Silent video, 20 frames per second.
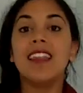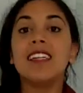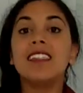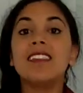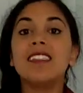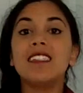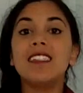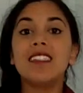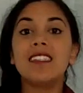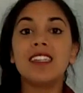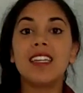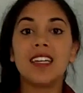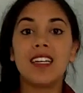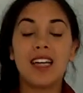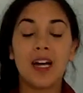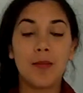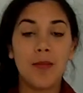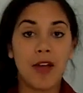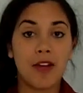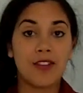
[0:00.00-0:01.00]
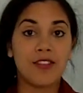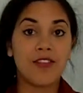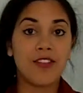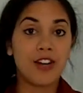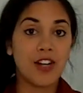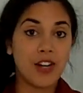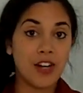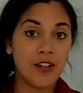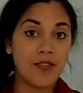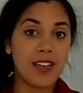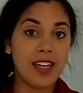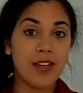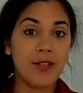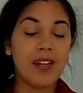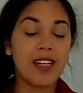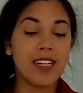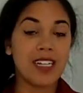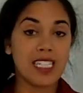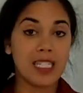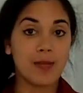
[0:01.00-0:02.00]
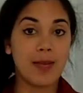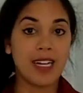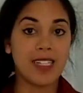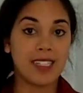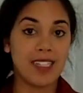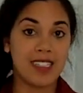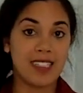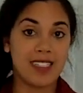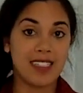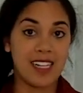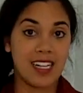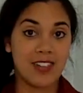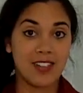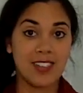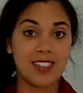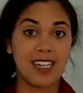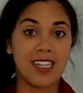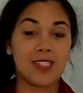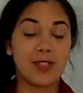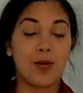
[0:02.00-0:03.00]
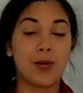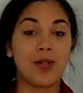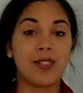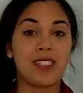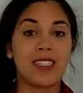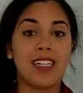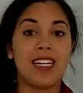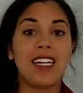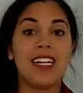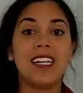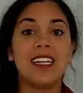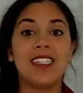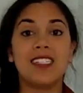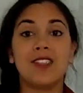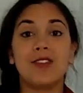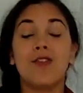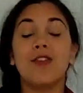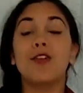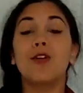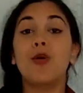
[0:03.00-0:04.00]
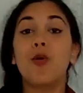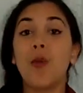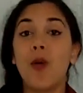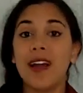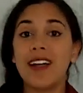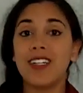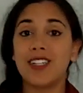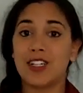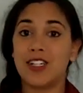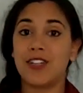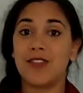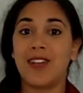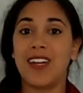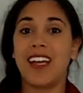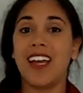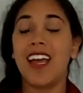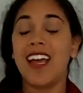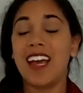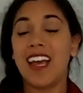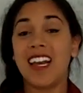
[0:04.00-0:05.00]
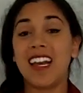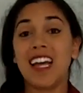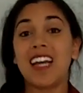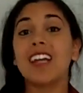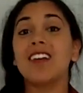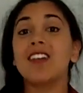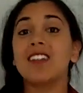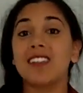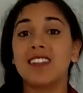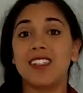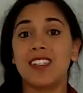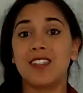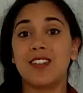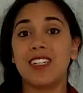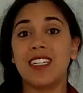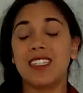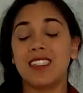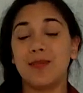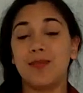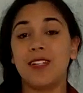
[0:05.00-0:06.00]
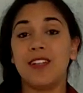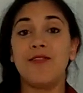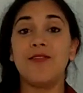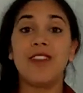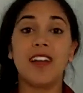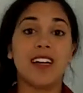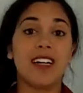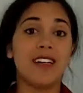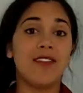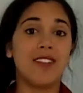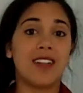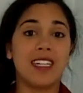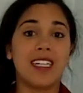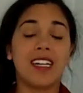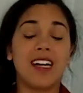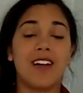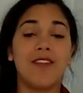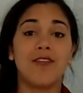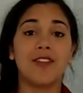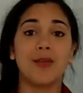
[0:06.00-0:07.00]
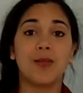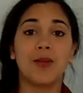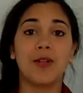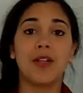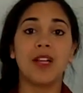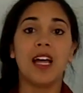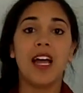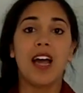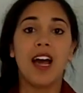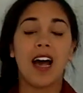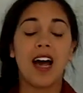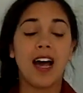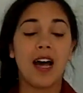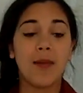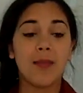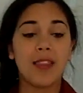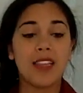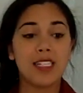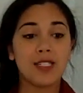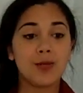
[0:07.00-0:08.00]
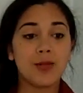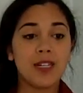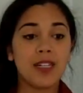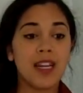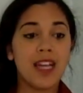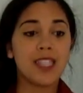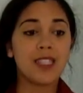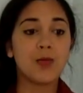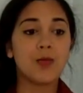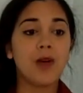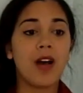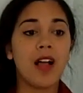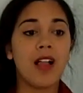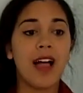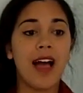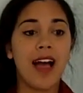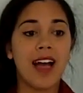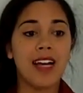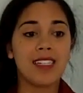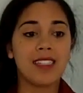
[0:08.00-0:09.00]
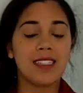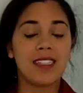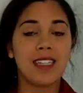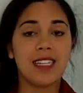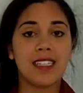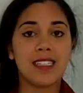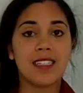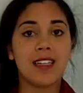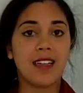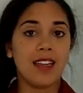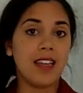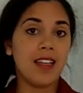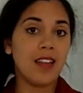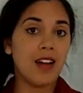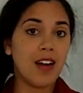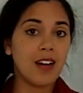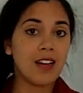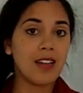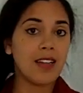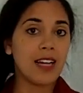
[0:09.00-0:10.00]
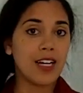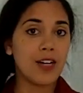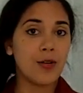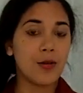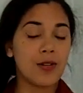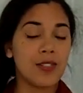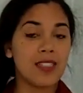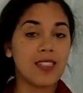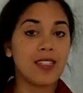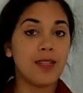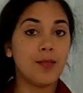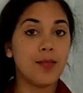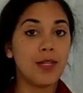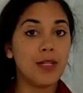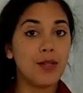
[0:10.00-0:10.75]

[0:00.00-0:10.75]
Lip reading: And this is the amount of curve that you can expect in a standard size corset. It is quite curvy and I consider it to be very, very comfortable. This one, as well as the slightly longer line corset, the